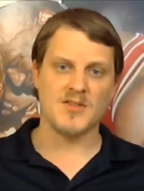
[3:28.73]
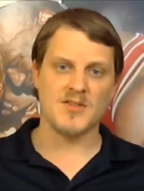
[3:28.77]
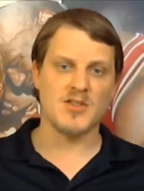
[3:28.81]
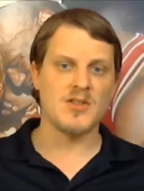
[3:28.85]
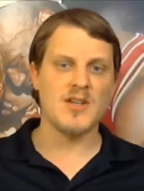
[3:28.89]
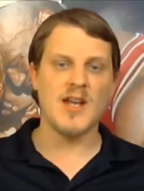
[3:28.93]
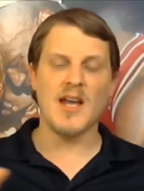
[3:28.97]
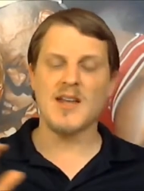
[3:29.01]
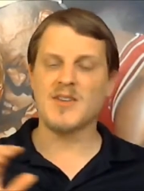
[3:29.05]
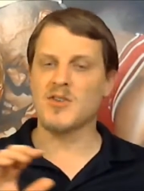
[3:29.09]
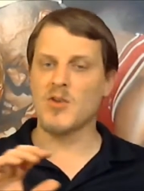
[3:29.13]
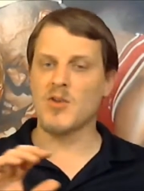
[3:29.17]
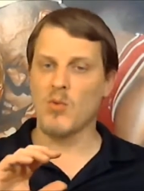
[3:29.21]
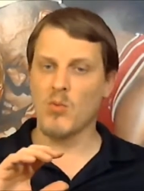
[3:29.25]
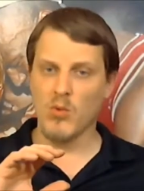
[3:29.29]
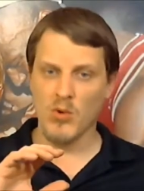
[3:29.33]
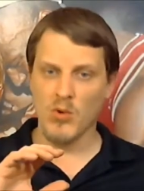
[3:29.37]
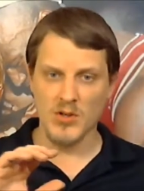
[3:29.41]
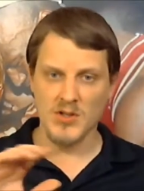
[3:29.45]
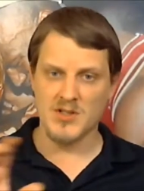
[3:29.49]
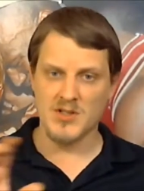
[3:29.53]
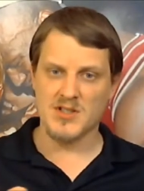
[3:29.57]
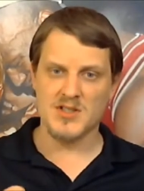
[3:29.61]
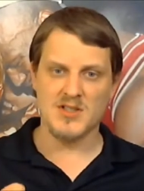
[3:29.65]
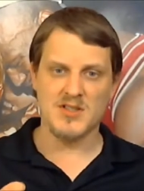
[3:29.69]
So not the
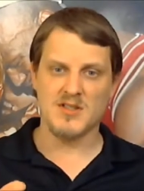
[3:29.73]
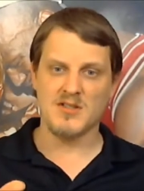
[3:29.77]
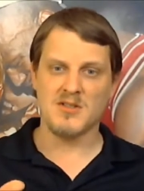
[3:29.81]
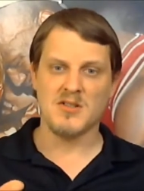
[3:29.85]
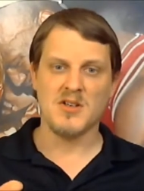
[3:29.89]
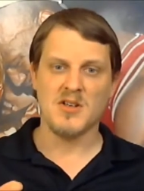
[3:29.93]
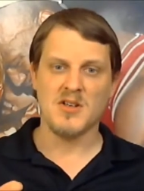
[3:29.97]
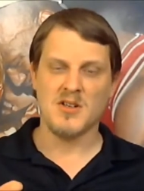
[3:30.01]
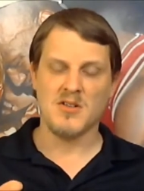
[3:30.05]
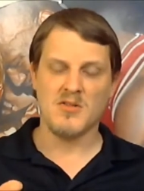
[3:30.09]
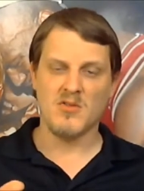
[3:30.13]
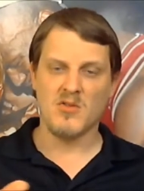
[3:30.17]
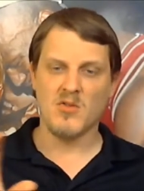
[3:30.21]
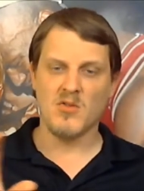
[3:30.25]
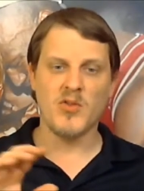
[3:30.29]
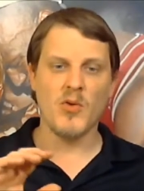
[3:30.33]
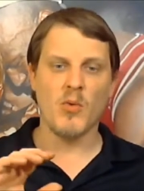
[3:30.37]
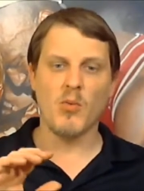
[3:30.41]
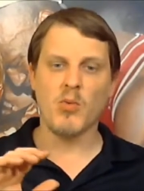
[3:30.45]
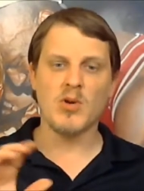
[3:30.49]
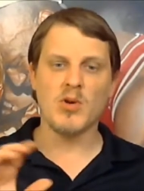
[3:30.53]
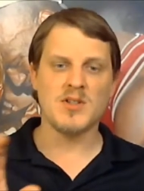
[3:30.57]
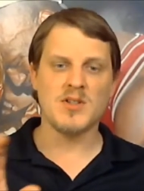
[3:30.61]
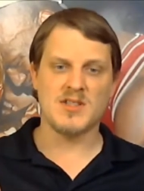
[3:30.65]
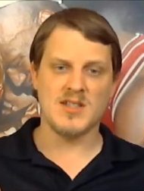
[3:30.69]
worst the
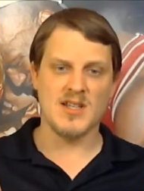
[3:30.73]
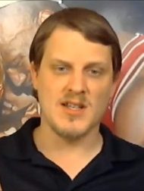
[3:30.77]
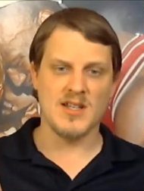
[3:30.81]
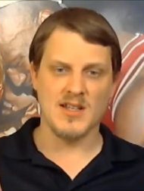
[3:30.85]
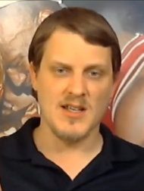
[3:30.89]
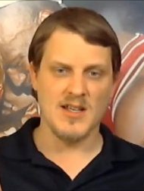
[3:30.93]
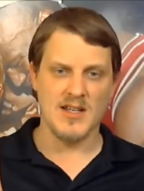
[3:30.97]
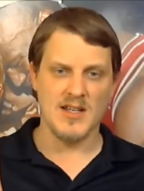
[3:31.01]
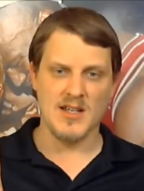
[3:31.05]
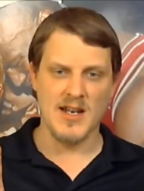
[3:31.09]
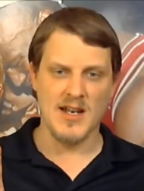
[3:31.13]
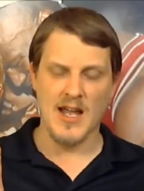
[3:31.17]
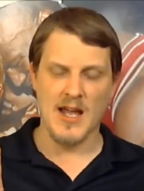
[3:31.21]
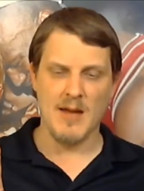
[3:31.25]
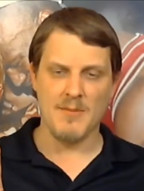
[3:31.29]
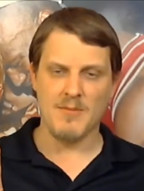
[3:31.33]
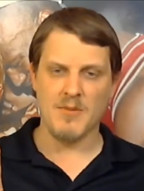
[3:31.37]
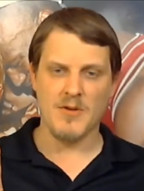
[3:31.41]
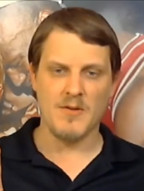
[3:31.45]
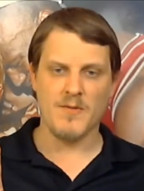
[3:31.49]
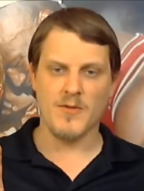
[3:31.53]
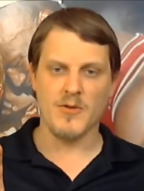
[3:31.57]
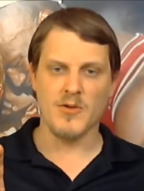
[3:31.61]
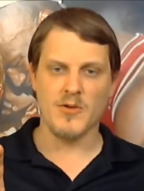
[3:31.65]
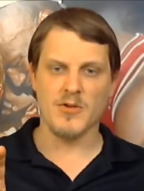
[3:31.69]
worst thing that could
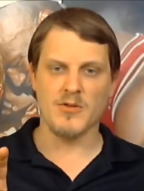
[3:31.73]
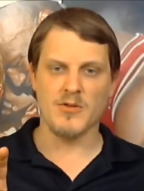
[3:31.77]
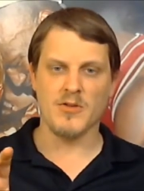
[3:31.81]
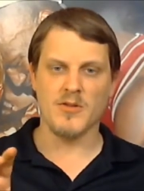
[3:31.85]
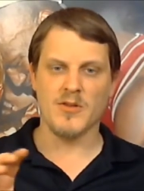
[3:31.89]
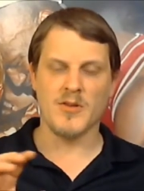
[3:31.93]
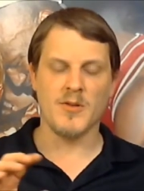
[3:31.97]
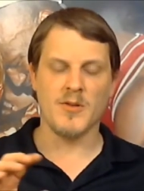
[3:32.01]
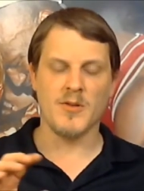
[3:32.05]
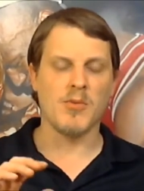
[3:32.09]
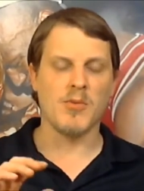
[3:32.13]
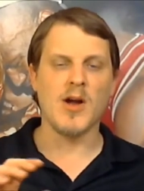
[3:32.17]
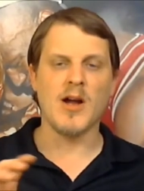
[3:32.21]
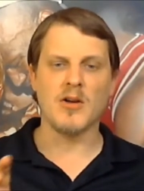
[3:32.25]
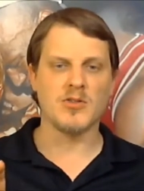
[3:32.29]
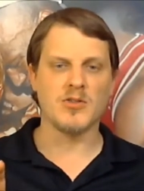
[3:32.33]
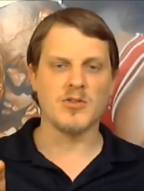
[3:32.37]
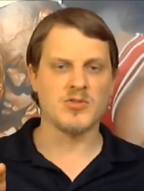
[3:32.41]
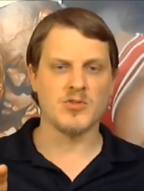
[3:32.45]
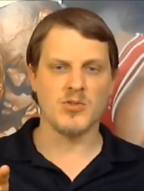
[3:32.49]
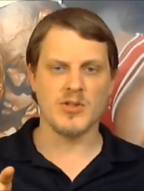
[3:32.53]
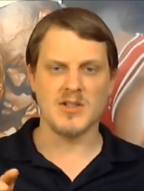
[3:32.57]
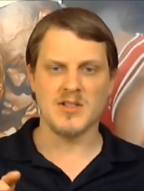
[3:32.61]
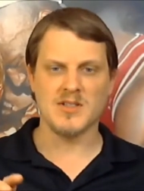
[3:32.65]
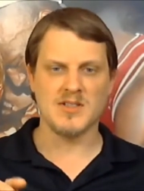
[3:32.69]
happen for the Broncos
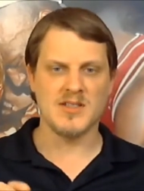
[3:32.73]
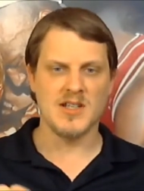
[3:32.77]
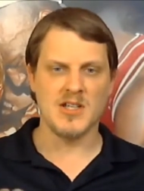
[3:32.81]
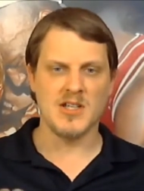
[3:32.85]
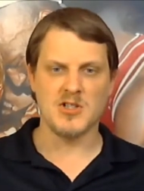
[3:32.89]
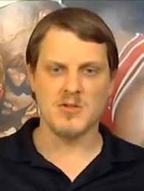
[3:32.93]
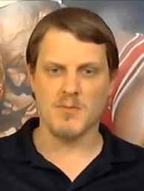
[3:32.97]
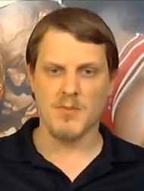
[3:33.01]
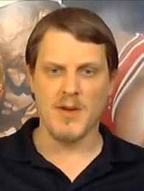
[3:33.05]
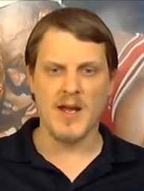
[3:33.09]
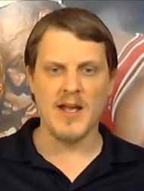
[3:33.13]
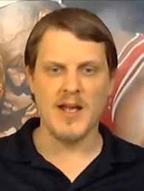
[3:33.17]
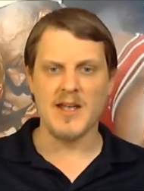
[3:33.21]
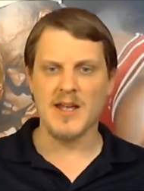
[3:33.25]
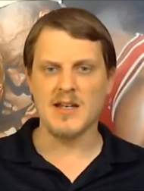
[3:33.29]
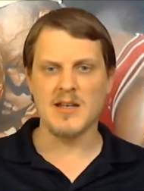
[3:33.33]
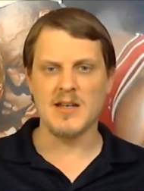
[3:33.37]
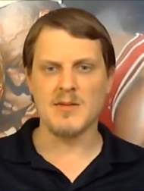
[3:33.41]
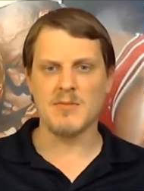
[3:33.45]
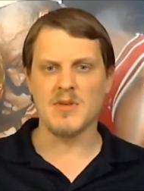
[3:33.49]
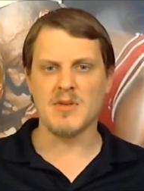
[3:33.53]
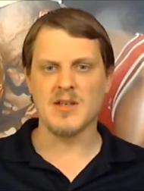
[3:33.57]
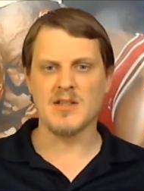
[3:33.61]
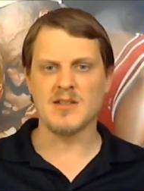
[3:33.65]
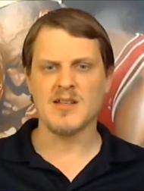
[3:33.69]
organization by any
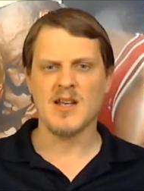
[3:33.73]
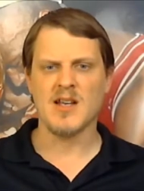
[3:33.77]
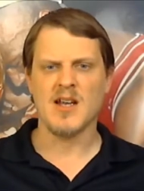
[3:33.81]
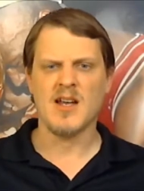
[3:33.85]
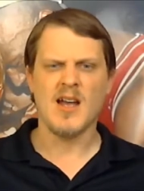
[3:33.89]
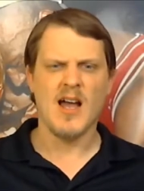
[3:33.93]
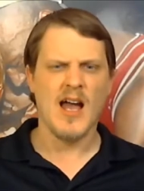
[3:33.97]
means.